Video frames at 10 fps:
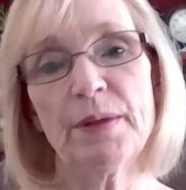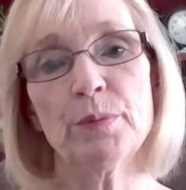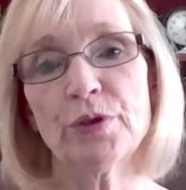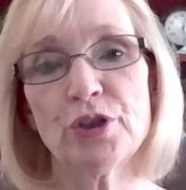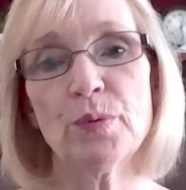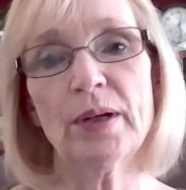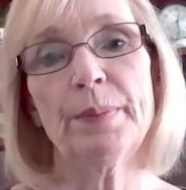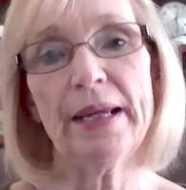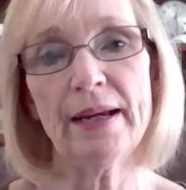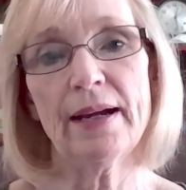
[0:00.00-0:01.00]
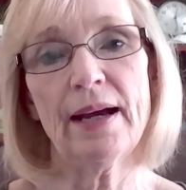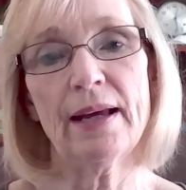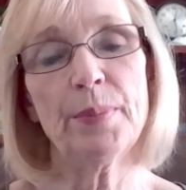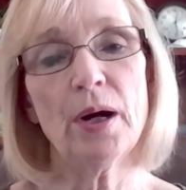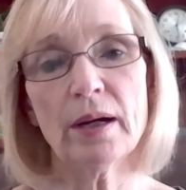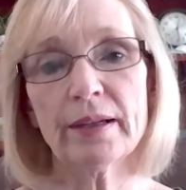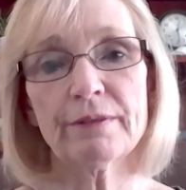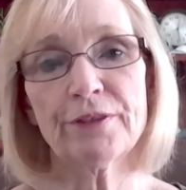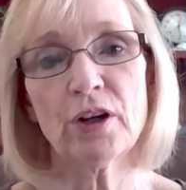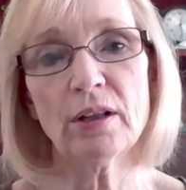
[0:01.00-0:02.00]
would you want to pay out of pocket
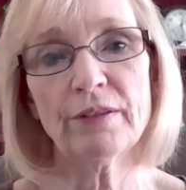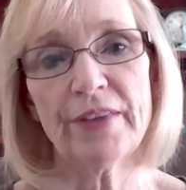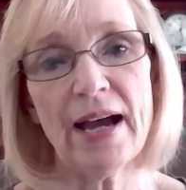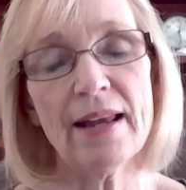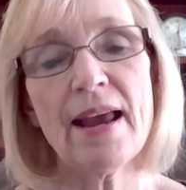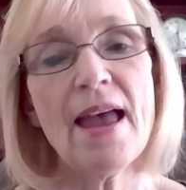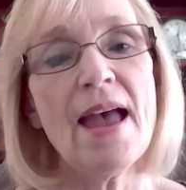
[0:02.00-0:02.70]
for all of that?